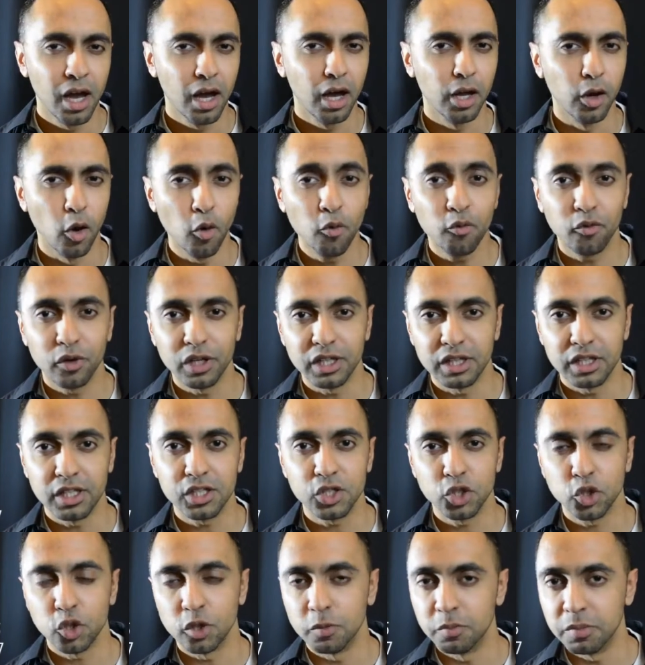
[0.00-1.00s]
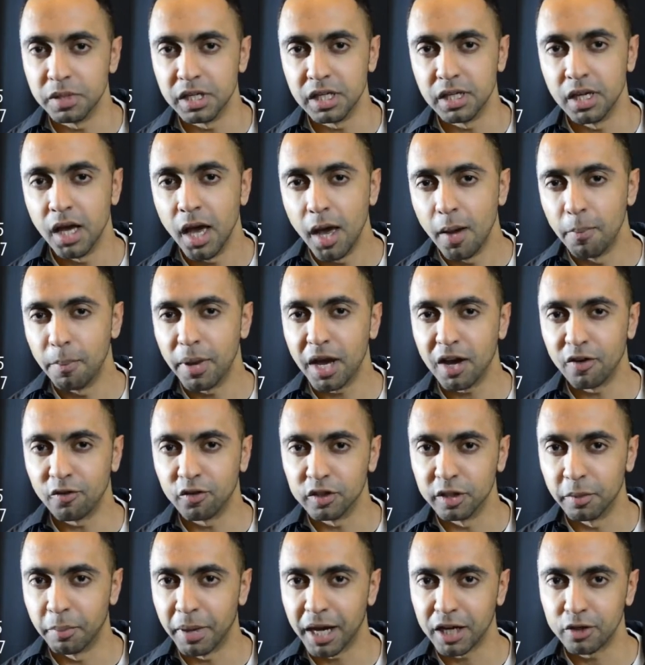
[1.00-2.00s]
and hopefully this should be better
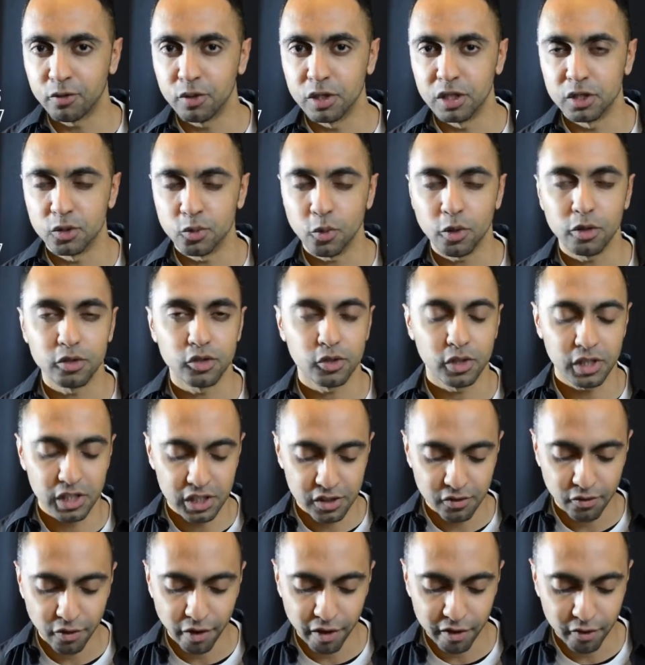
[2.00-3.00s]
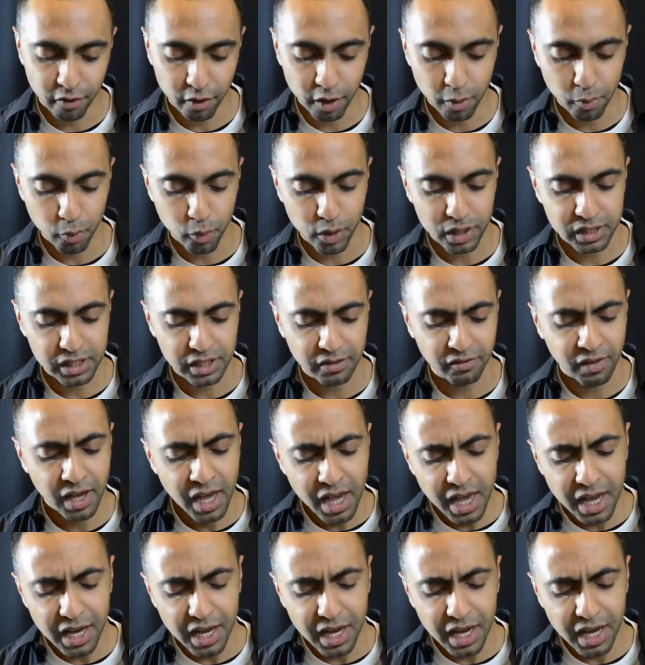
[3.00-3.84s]
for the battery as well. So this is very, very impressive.